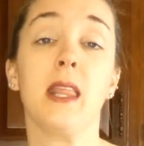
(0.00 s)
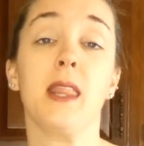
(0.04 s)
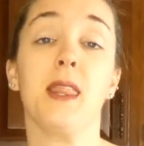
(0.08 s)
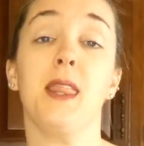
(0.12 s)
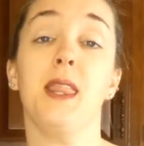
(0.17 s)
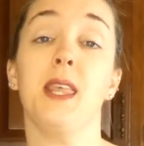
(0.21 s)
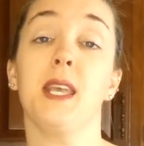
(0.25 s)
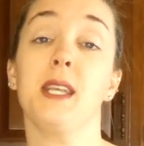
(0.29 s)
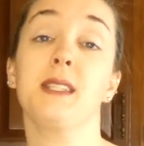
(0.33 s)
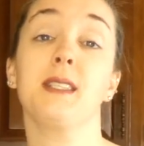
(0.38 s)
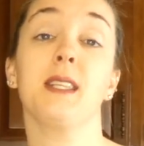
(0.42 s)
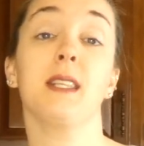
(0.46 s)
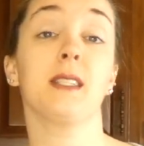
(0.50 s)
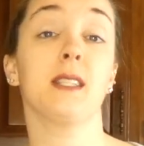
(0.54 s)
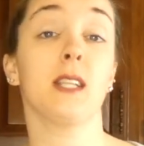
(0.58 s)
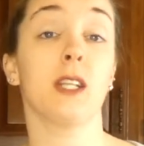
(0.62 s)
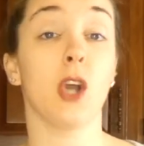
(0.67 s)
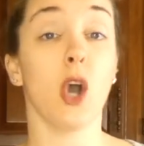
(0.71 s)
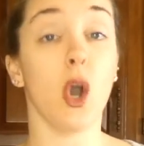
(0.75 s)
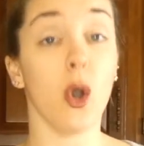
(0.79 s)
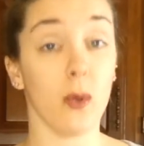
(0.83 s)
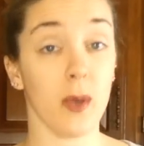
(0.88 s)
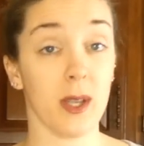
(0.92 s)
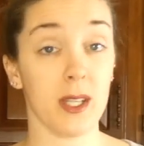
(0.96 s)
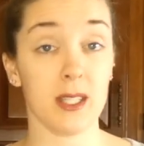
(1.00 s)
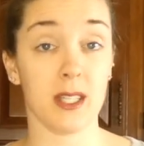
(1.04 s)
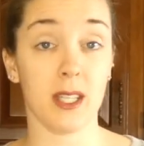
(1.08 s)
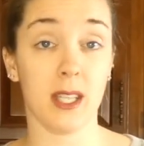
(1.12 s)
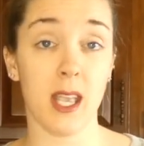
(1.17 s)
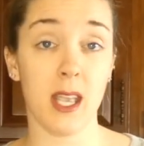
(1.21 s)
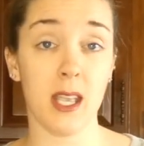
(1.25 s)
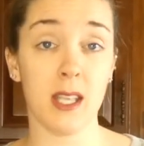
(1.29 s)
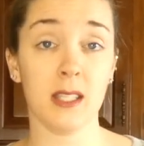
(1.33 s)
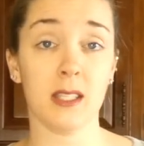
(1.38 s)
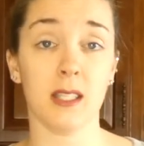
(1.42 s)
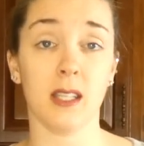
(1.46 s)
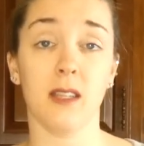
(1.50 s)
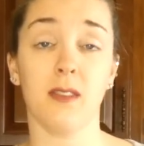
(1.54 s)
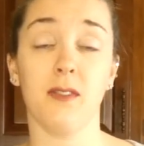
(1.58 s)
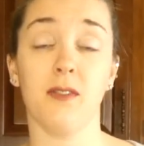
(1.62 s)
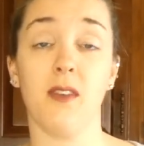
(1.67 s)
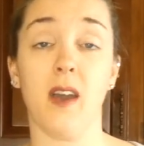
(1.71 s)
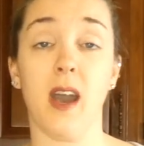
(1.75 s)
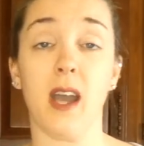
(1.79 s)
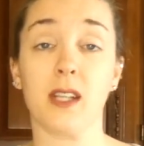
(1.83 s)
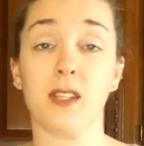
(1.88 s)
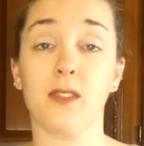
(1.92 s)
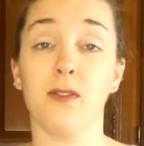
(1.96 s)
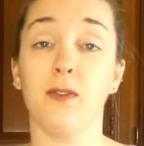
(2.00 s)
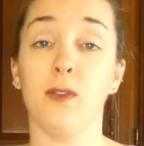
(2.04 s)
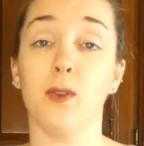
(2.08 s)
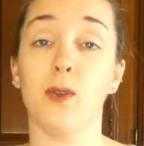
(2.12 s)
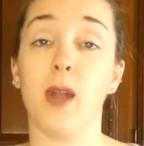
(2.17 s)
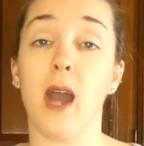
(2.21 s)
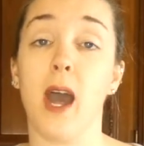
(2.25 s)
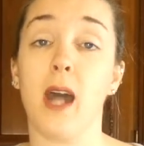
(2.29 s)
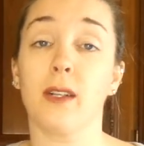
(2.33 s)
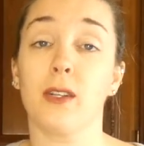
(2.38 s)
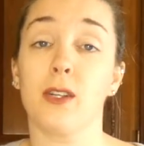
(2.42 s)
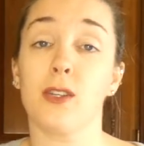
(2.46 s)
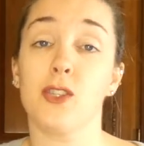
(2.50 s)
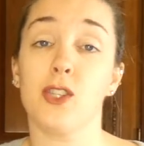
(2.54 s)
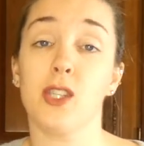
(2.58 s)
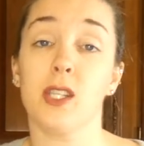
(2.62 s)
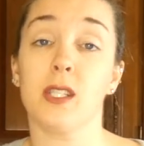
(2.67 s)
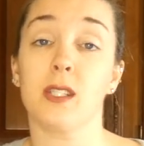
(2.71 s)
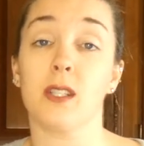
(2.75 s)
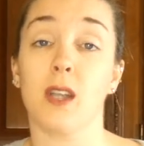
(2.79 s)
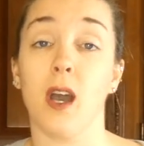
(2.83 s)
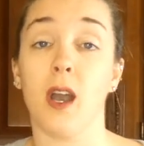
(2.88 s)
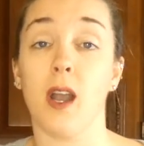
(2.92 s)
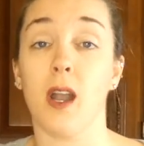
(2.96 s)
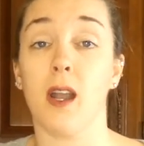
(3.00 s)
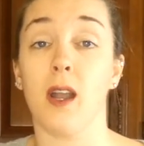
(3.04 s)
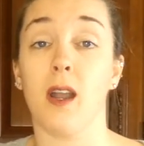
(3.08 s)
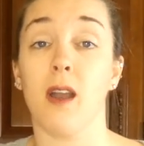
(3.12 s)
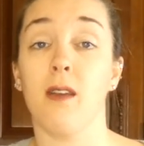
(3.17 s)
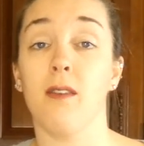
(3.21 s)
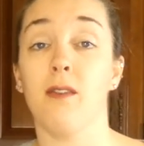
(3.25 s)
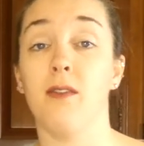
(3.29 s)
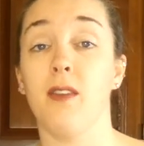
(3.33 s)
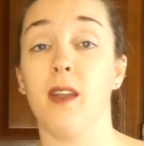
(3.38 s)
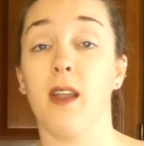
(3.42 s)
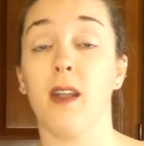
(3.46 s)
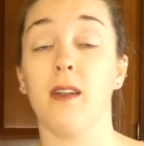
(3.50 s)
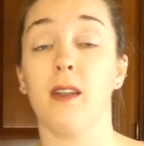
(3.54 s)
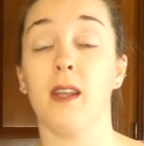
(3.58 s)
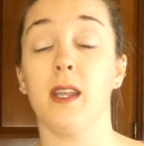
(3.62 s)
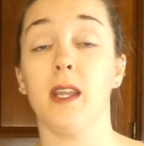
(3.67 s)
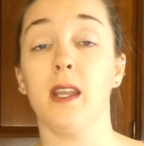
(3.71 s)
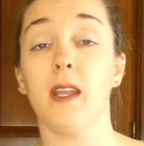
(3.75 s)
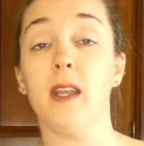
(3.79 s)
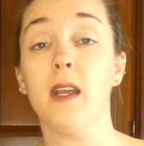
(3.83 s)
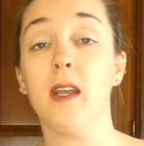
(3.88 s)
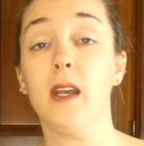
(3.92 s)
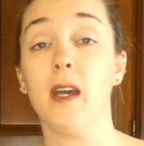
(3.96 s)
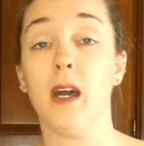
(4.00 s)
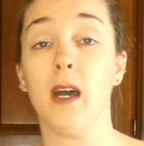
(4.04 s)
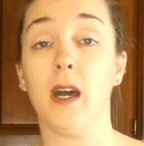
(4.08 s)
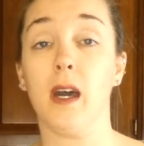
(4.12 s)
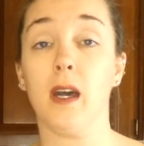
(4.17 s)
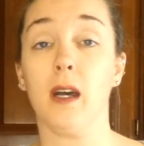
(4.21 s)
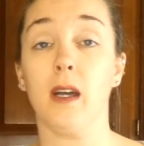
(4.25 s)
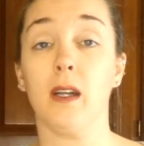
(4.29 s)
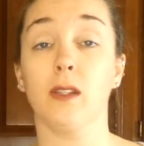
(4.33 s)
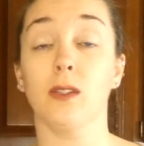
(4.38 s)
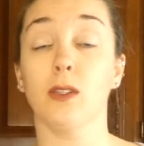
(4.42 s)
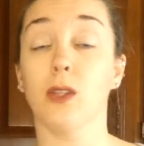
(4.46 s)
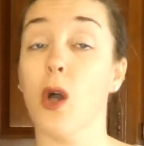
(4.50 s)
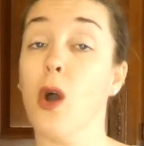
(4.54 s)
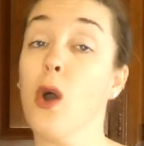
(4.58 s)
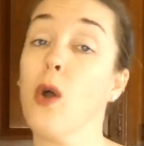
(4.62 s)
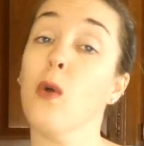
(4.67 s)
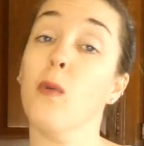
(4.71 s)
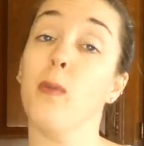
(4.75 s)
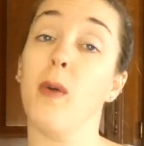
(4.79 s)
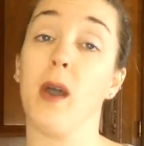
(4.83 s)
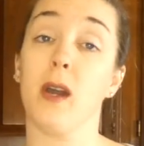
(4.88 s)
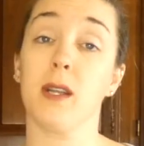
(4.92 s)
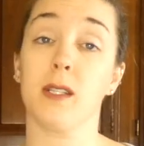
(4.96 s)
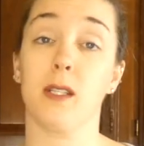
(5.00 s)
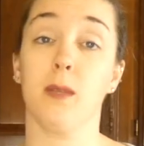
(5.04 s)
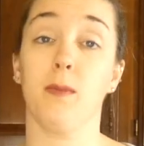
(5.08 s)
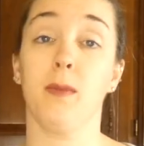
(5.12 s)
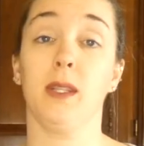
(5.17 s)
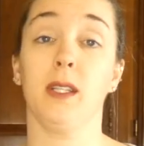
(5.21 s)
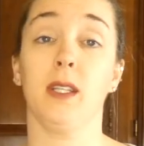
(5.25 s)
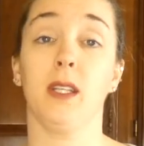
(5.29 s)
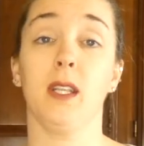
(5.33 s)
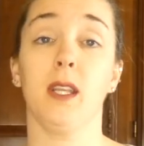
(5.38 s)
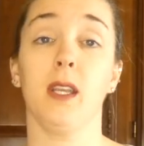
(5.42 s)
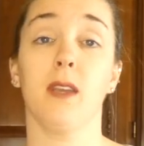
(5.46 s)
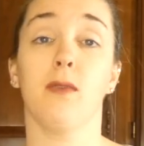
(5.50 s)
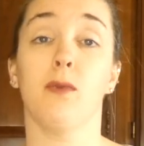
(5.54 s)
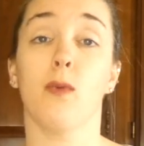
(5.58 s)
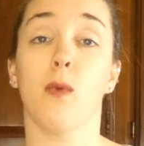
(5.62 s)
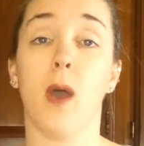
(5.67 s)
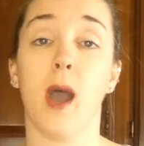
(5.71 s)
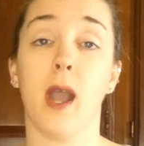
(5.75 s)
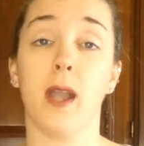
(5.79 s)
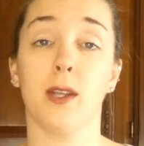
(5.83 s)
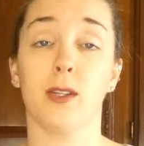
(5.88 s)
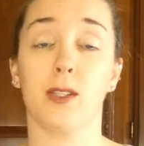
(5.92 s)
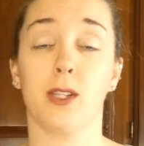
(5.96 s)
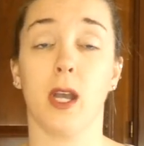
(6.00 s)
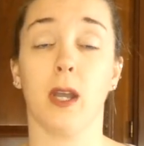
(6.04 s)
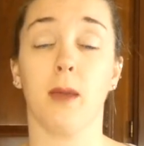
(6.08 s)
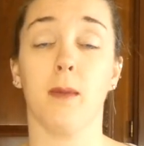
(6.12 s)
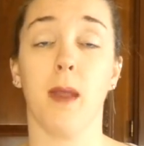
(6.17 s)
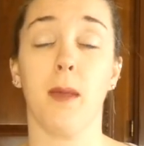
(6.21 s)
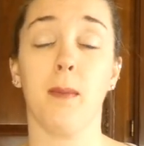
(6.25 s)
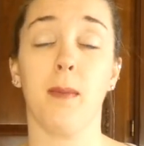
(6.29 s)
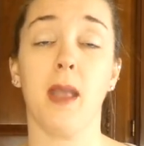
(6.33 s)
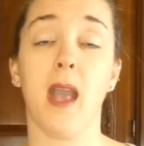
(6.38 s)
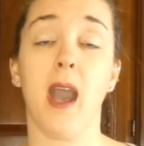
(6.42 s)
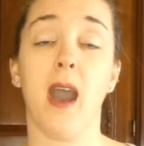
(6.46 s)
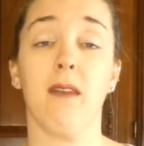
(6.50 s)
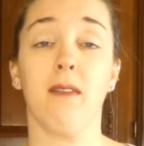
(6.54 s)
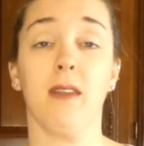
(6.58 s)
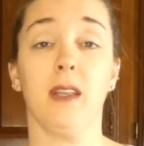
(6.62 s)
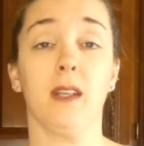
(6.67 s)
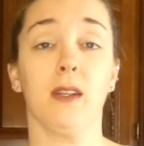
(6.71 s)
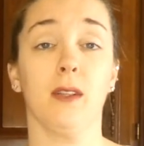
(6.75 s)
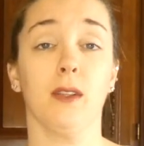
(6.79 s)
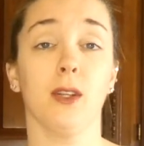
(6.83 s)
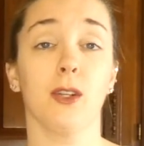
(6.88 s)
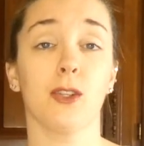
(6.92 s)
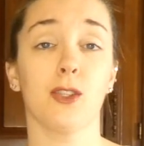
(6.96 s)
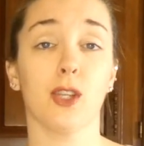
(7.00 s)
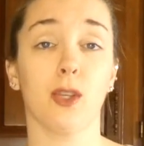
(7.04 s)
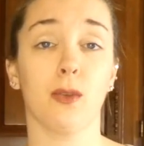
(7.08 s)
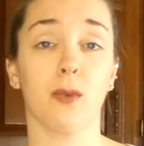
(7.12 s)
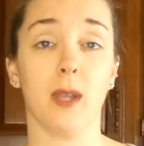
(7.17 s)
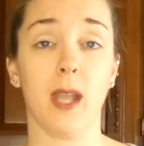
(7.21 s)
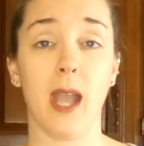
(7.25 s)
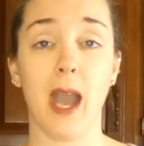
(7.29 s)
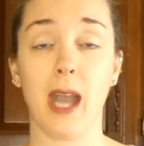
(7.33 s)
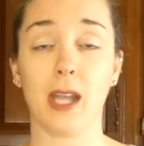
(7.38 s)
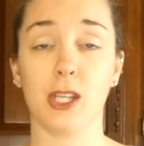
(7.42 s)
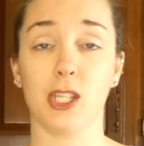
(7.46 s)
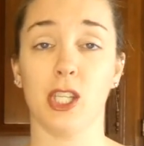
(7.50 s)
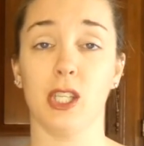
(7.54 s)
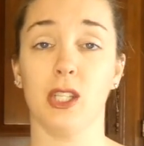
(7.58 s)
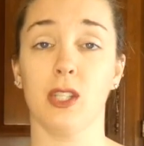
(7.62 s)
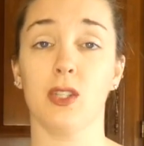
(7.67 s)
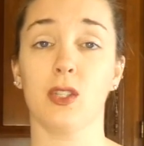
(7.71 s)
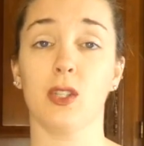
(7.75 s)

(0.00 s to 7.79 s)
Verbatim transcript: This isn't always the case. In fact, food allergies are a very uh, low possibility of why your dog might be having an allergic reaction.